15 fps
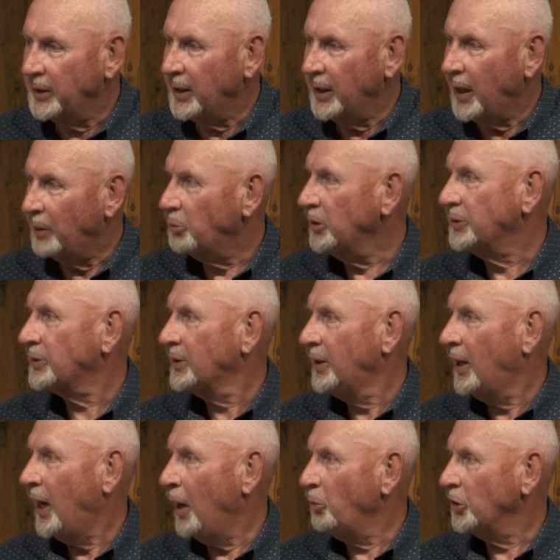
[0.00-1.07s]
and I was,
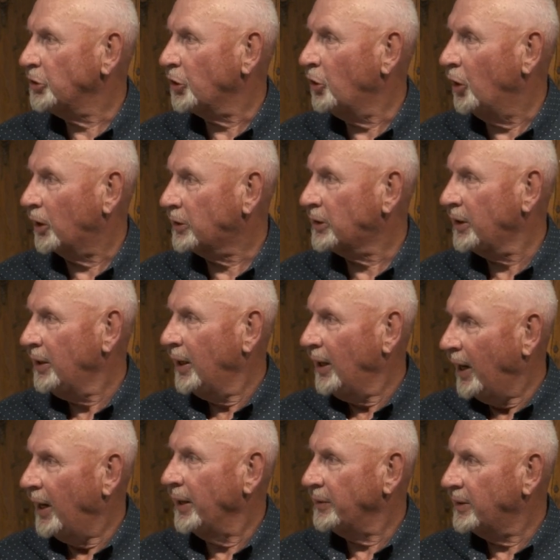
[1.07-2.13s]
I was hooked
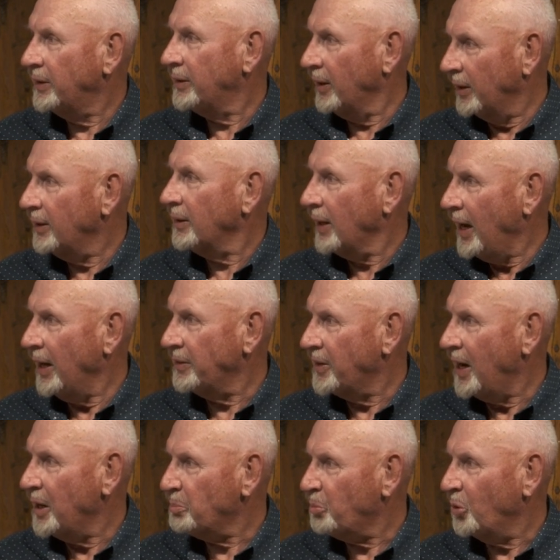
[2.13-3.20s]
at, uh, at
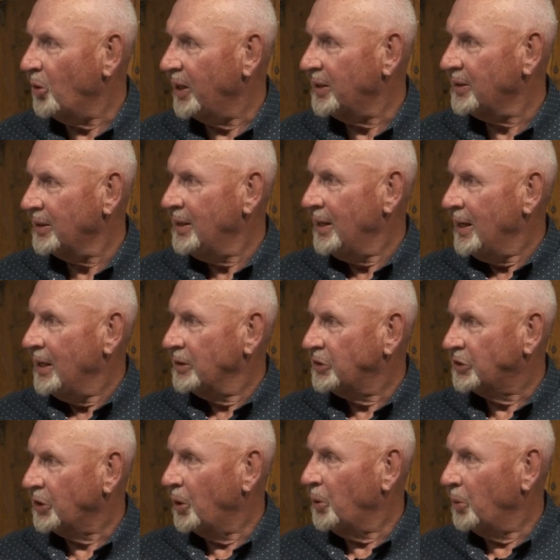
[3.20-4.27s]
that point.
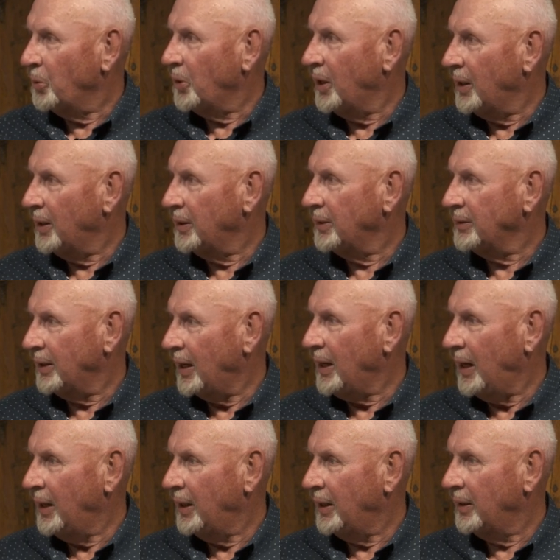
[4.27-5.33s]
So uh,
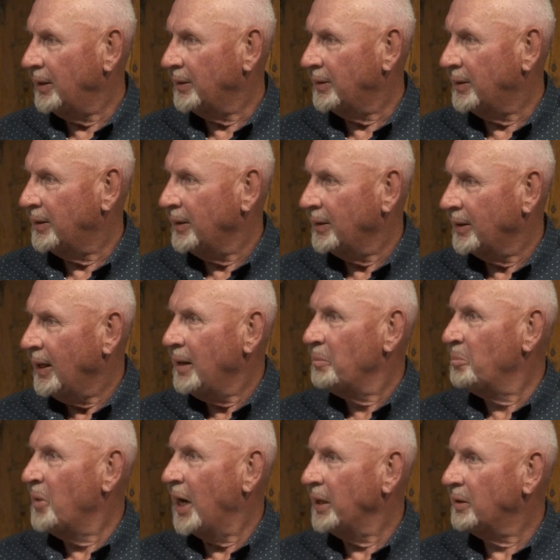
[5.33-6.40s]
uh,
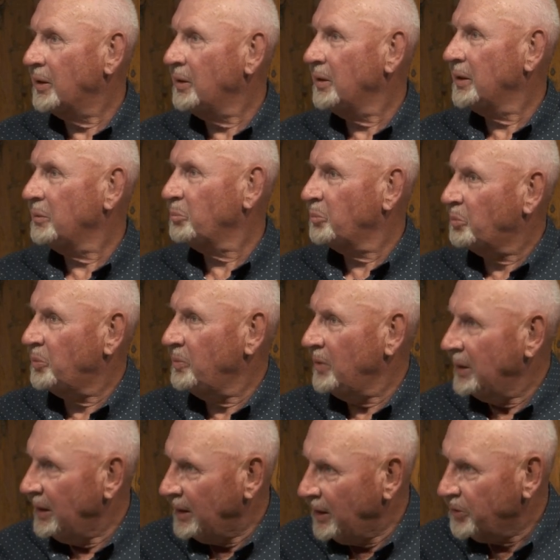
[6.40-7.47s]
my
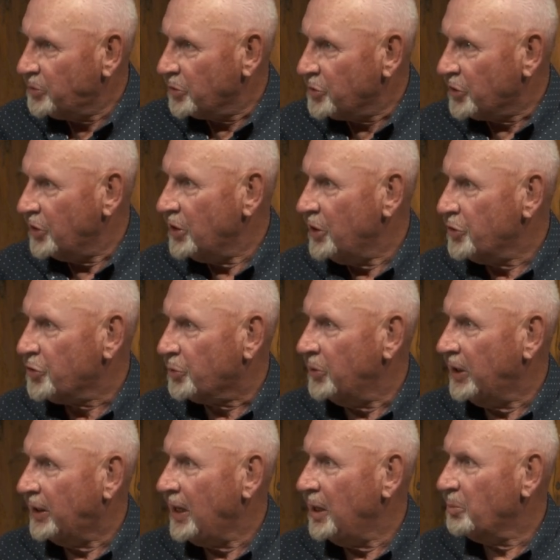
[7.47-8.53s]
interest in history
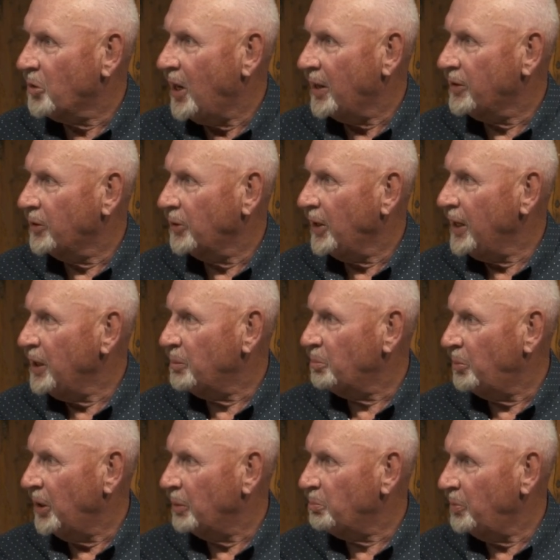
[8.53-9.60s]
came rather late,
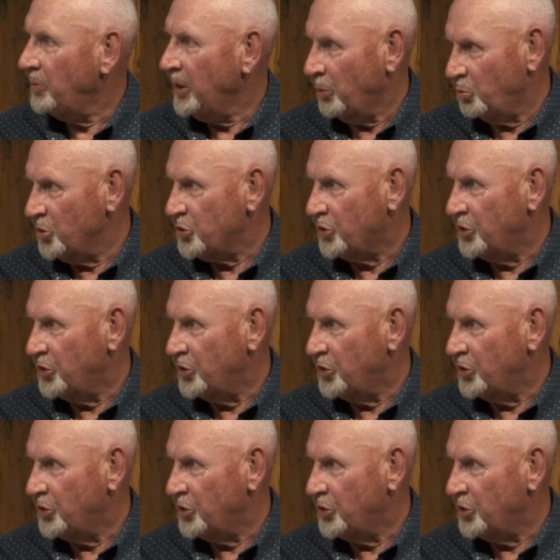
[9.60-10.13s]
but it was